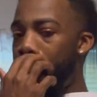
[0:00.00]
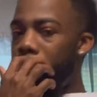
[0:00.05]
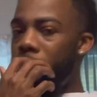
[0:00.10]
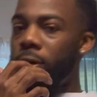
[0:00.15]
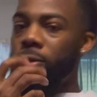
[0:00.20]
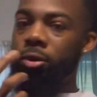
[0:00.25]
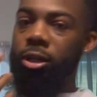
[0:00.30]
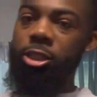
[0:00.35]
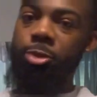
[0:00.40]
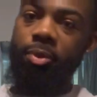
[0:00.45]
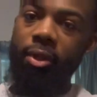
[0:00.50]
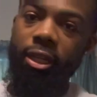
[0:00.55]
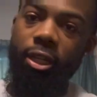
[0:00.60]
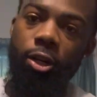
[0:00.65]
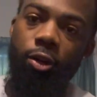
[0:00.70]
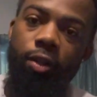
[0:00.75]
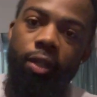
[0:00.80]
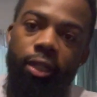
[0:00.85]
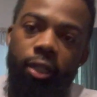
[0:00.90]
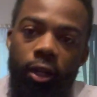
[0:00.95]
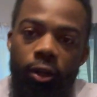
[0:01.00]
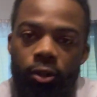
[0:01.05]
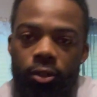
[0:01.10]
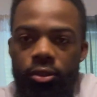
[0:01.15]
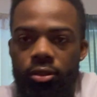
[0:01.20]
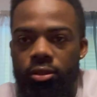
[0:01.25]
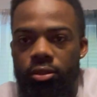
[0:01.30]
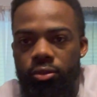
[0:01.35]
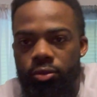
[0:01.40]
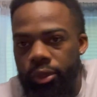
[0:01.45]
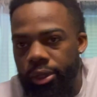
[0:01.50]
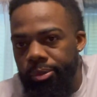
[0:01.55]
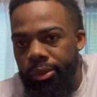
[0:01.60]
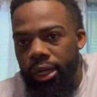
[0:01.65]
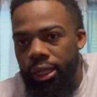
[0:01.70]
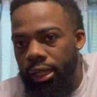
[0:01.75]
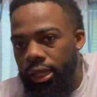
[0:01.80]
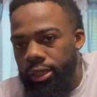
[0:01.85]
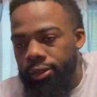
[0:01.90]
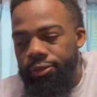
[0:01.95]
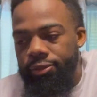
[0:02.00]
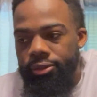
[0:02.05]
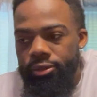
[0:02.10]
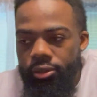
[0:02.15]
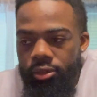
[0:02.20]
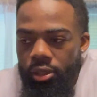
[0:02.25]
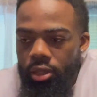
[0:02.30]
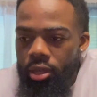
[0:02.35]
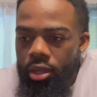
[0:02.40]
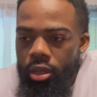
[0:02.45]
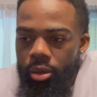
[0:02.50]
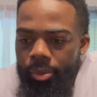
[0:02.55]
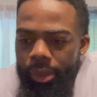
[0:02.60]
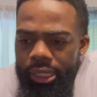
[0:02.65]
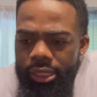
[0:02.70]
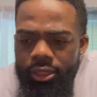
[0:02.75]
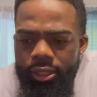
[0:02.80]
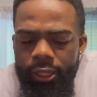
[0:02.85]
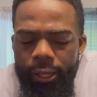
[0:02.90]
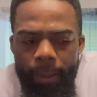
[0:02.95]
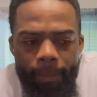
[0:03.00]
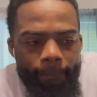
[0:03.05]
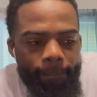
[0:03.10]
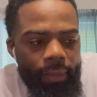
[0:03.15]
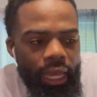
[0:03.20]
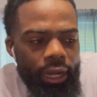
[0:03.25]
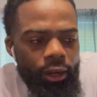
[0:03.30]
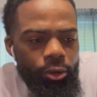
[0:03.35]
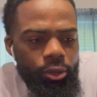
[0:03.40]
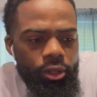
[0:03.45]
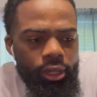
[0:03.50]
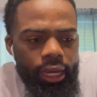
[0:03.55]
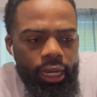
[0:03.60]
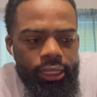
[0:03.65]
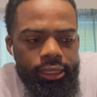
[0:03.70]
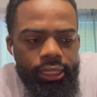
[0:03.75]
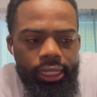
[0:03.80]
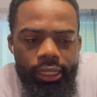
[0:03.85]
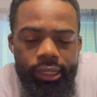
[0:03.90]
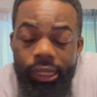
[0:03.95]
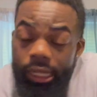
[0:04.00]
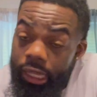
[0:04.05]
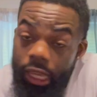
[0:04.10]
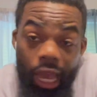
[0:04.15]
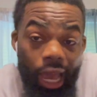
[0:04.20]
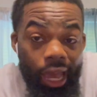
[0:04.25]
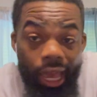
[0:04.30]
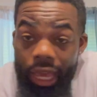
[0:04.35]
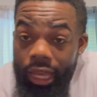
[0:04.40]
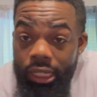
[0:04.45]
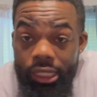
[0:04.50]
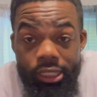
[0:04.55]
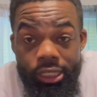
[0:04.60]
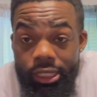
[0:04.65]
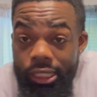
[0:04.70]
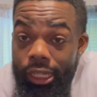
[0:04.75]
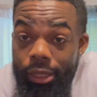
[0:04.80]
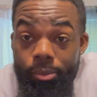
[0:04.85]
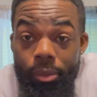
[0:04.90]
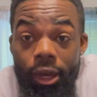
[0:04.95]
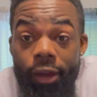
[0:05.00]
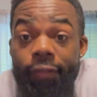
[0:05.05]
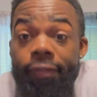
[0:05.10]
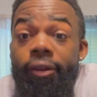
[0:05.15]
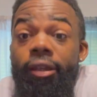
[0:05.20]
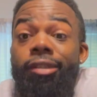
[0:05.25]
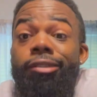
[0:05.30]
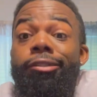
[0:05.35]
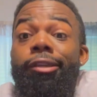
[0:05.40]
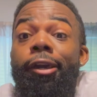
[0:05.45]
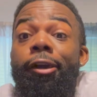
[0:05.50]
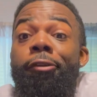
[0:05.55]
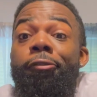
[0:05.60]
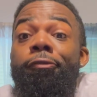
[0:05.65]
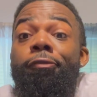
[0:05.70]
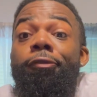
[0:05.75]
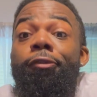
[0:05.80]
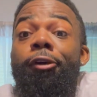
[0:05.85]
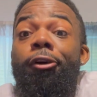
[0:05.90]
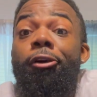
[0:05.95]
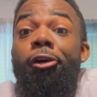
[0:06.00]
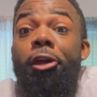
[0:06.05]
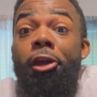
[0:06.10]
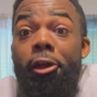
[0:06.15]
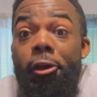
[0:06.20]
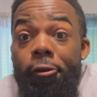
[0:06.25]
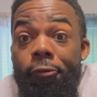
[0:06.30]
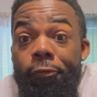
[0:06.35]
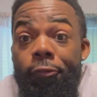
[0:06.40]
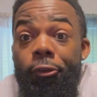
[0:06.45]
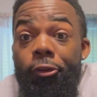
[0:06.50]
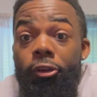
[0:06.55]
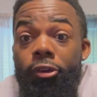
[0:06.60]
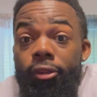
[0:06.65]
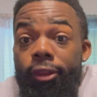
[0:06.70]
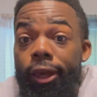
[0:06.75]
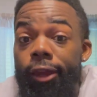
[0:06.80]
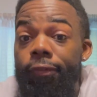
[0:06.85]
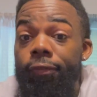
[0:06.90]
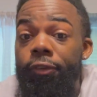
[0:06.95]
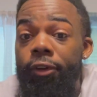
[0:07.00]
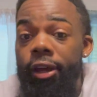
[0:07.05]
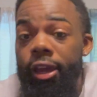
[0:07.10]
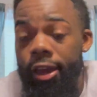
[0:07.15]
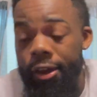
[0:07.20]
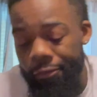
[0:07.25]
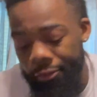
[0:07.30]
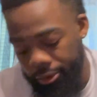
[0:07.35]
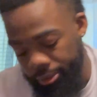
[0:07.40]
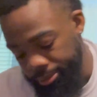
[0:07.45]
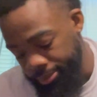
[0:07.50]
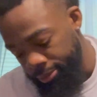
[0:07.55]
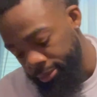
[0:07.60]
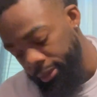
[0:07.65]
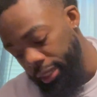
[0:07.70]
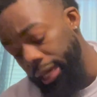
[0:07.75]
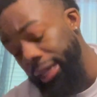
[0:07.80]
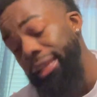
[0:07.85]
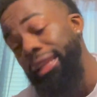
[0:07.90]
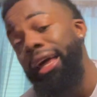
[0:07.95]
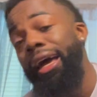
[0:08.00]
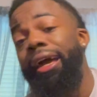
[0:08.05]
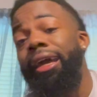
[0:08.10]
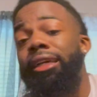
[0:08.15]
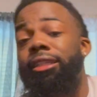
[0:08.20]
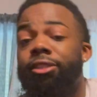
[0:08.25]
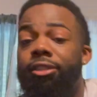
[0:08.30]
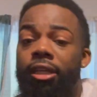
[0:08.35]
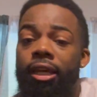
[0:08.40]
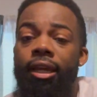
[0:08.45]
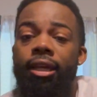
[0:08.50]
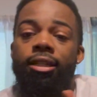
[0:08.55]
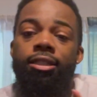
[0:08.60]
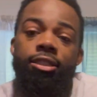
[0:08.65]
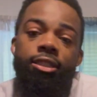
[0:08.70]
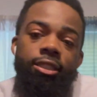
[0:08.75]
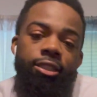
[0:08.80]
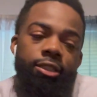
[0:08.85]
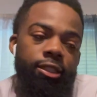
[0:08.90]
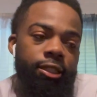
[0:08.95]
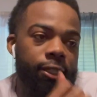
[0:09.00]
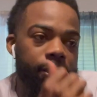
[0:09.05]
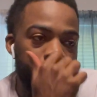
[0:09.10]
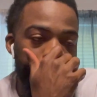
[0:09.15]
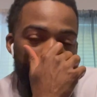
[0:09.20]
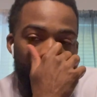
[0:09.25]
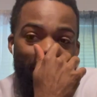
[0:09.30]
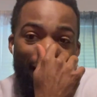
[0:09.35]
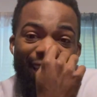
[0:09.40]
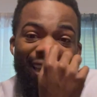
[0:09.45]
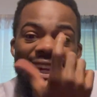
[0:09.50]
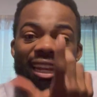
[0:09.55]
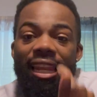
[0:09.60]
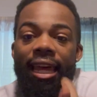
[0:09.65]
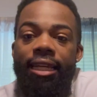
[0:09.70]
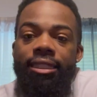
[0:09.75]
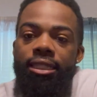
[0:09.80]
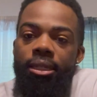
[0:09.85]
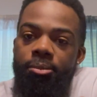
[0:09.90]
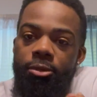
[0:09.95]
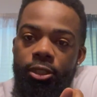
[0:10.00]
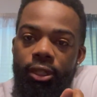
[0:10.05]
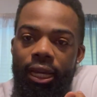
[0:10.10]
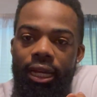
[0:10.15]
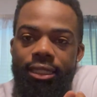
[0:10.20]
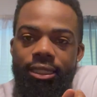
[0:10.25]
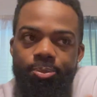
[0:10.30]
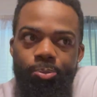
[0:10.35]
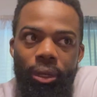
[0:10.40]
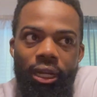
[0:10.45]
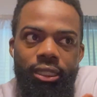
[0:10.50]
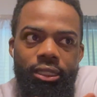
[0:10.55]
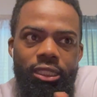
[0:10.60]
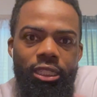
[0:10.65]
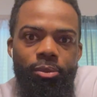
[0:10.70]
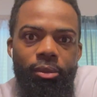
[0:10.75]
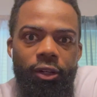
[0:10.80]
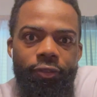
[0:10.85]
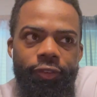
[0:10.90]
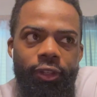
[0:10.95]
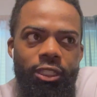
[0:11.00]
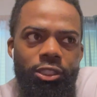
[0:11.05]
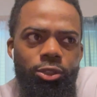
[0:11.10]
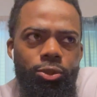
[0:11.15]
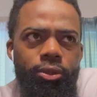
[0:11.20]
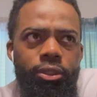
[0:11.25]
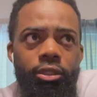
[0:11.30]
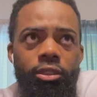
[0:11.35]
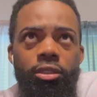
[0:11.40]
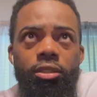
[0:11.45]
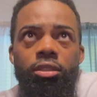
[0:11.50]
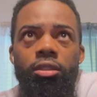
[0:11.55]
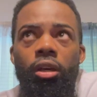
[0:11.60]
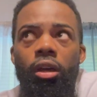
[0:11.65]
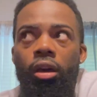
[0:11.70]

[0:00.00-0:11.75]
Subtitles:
what's been going on with my life. Basically, I know you guys ain't, y'all haven't seen my face in forever, like forever. And a lot has changed since then. I think the last time you guys probably seen my face was,